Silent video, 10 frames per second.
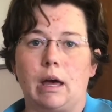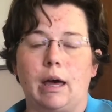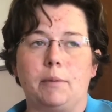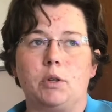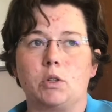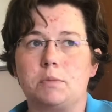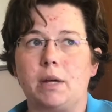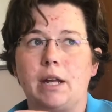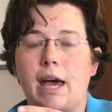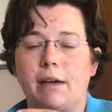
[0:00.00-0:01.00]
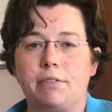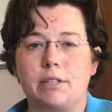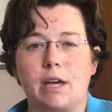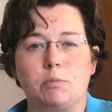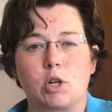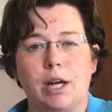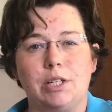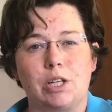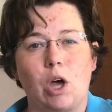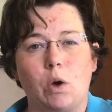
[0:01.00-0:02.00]
You'll spend half the time trying
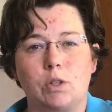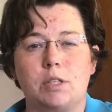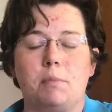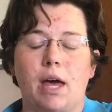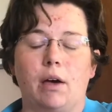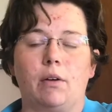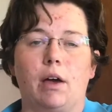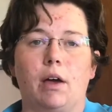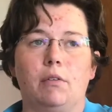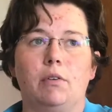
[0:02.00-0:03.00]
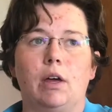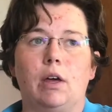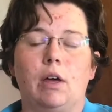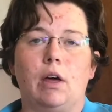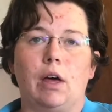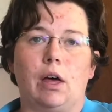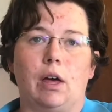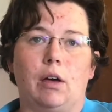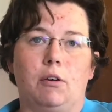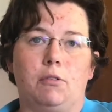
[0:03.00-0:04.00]
to coax them out
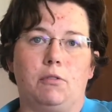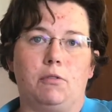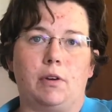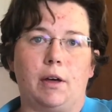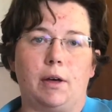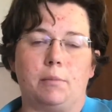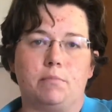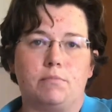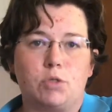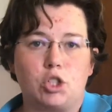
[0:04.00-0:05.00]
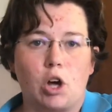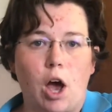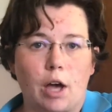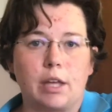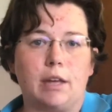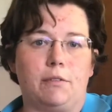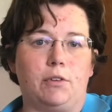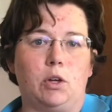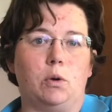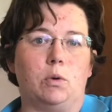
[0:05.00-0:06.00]
of shock if
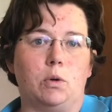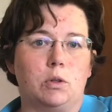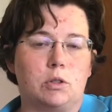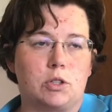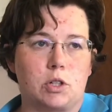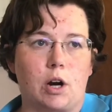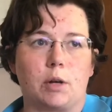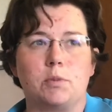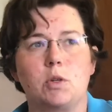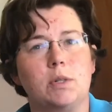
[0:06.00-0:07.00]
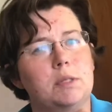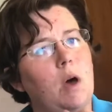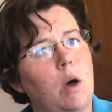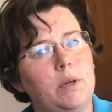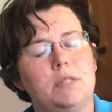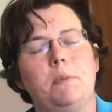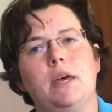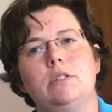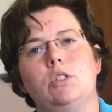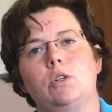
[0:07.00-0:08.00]
you start them. So it's always
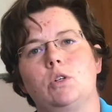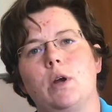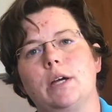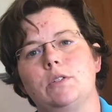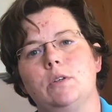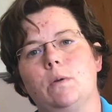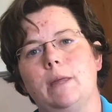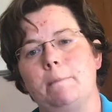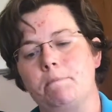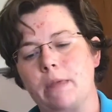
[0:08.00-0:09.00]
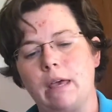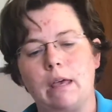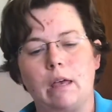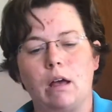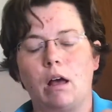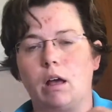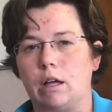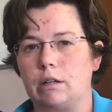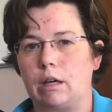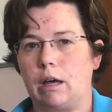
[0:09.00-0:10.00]
best to direct sow them.
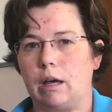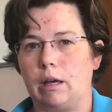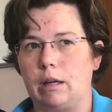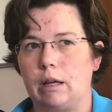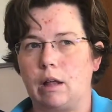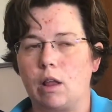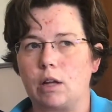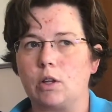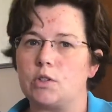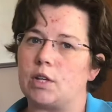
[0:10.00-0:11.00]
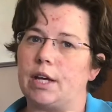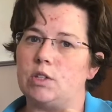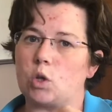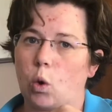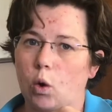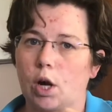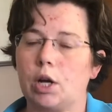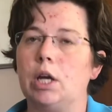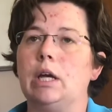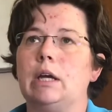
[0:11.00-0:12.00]
Along those lines,
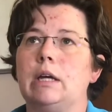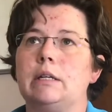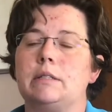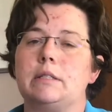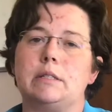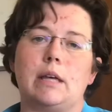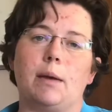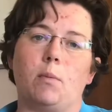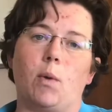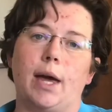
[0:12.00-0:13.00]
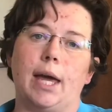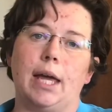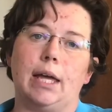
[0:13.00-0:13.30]
corn is the same way.